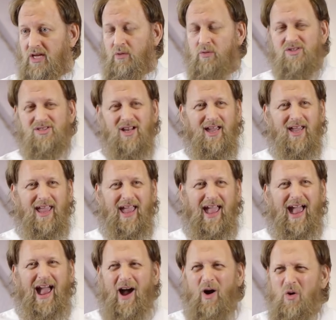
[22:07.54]
It was like,
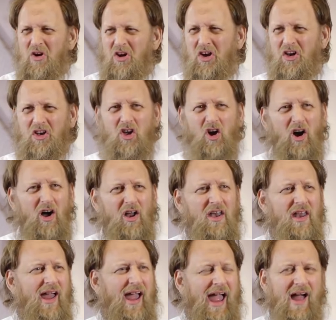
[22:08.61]
how can
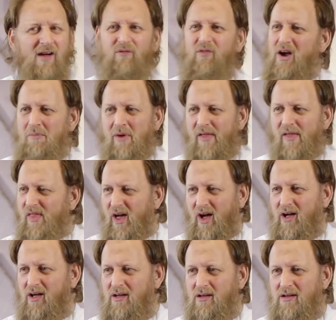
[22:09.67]
God have a
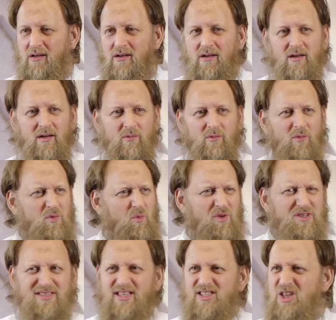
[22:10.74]
mother? Well,
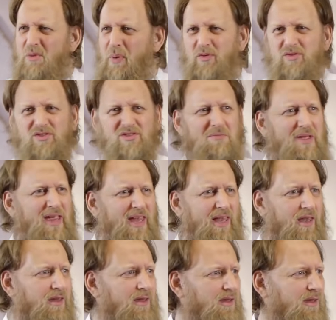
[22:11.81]
what's that supposed to
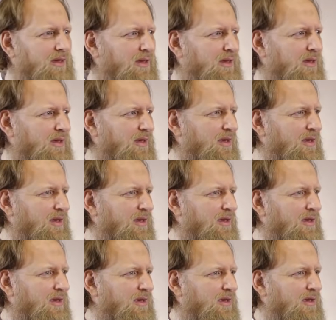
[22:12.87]
mean?
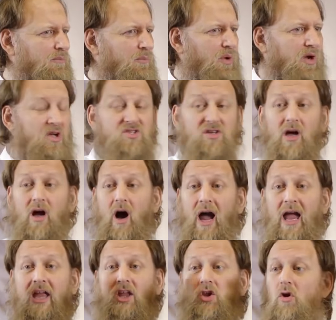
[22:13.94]
Because
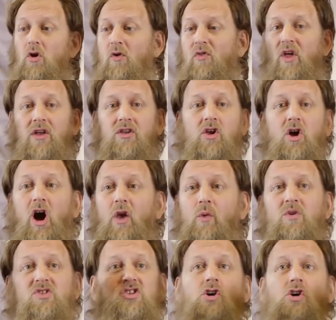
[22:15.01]
I knew that God
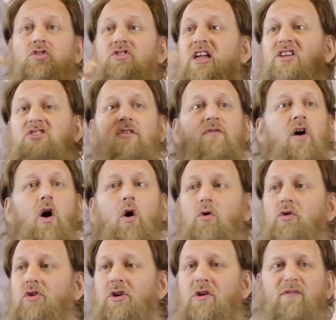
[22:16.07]
was the creator of the
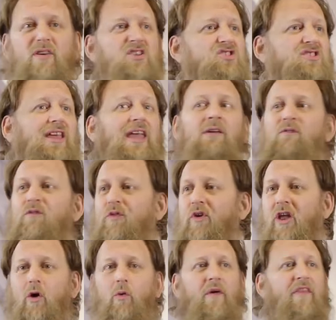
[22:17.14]
whole universe, the
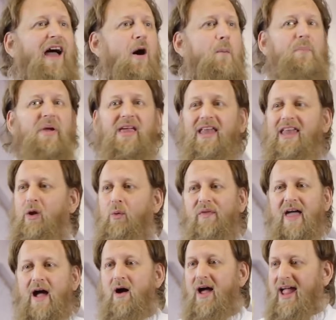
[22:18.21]
infinite, without beginning,
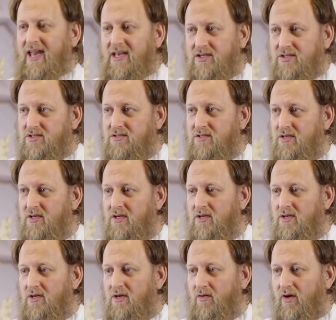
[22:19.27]
without end.
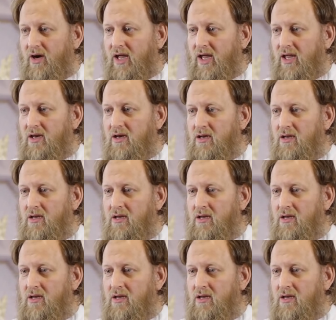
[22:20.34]
Right?